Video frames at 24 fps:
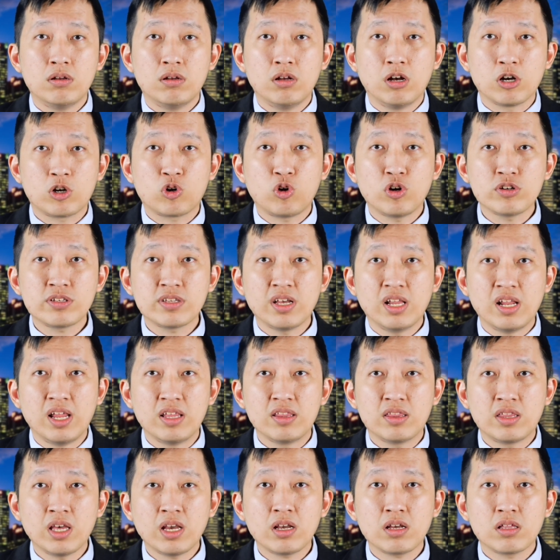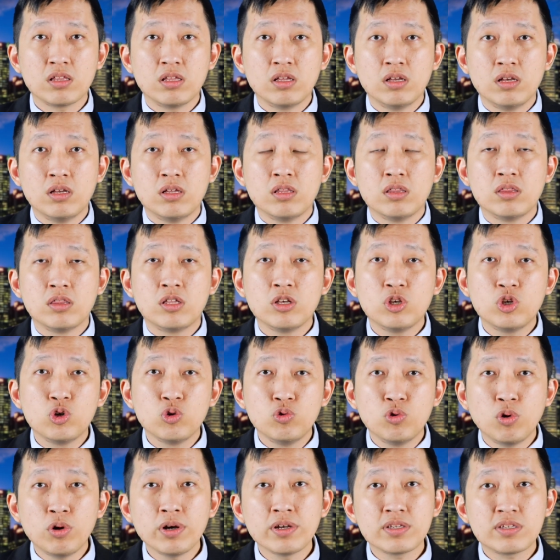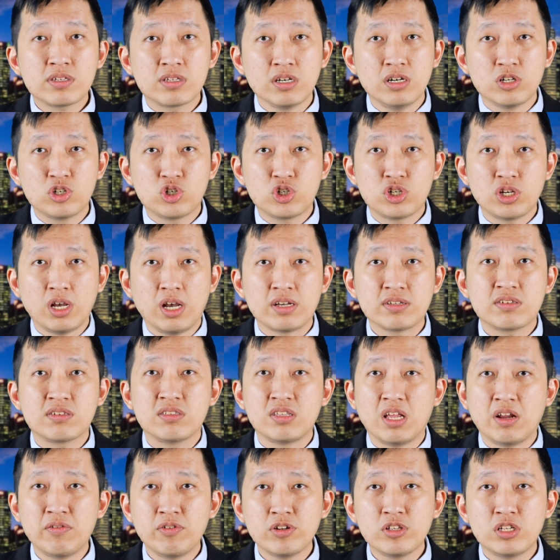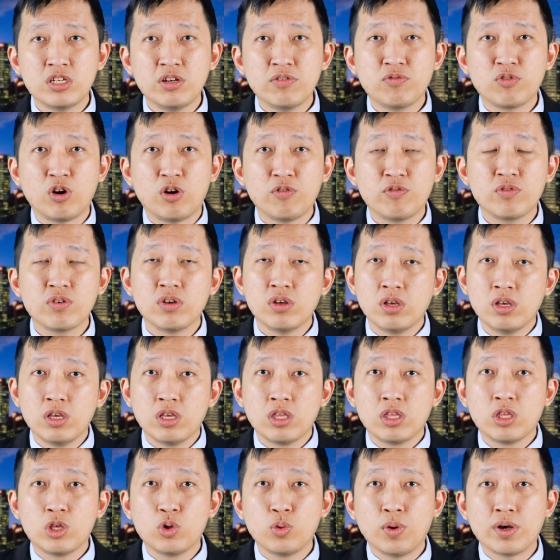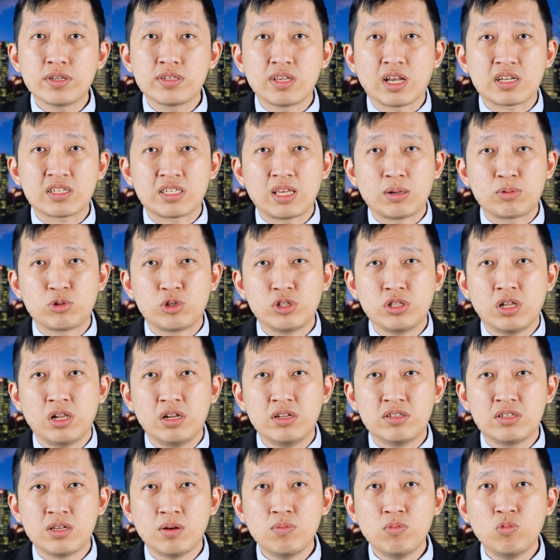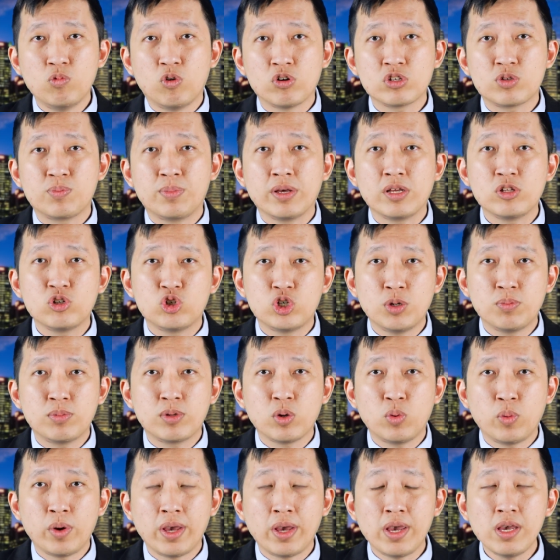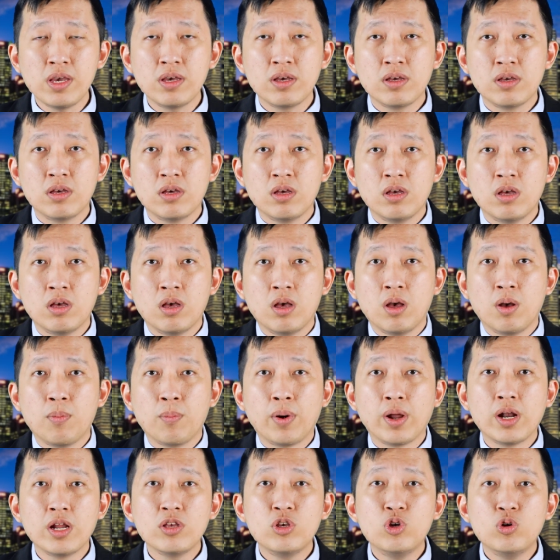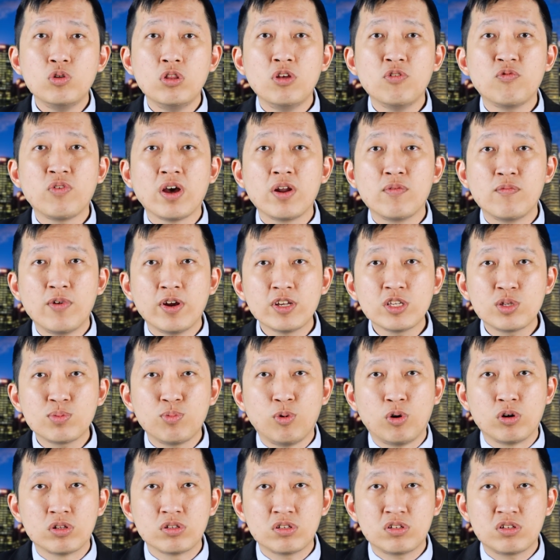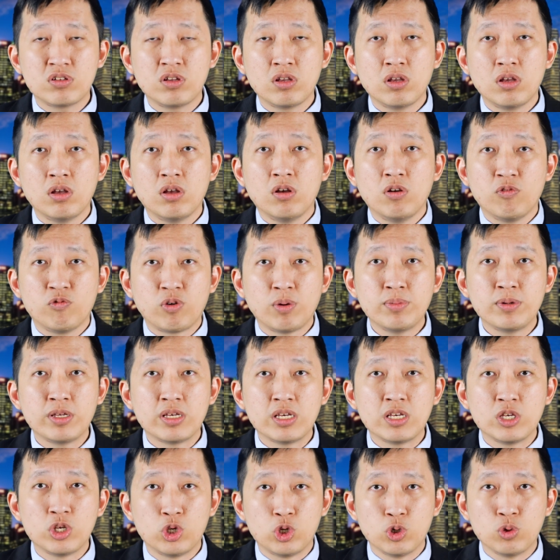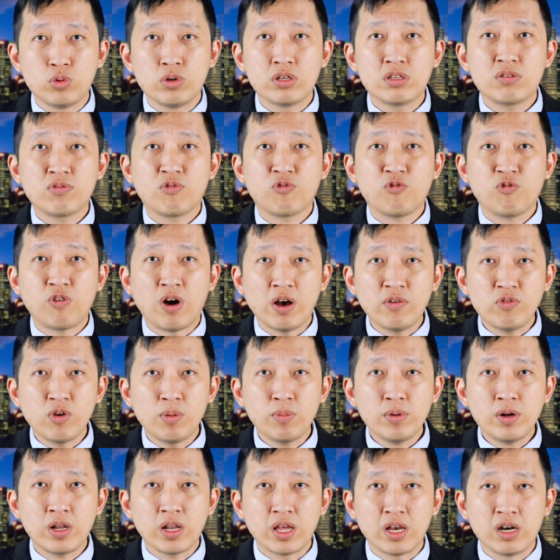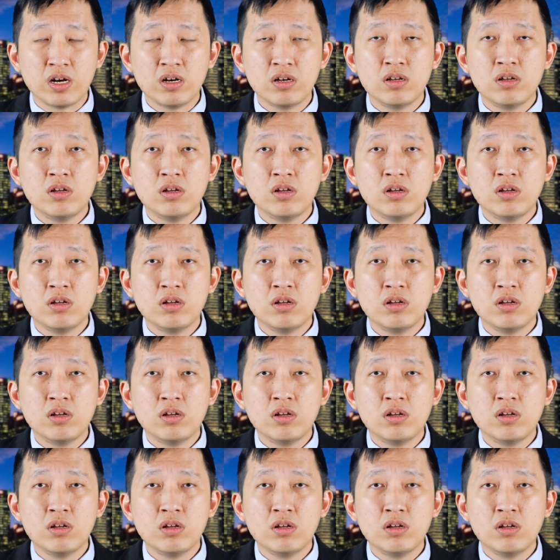Across the Atlantic, the euro has surged as narrative of US exceptionalism was being chipped away, but a unified response from the EU is far from clear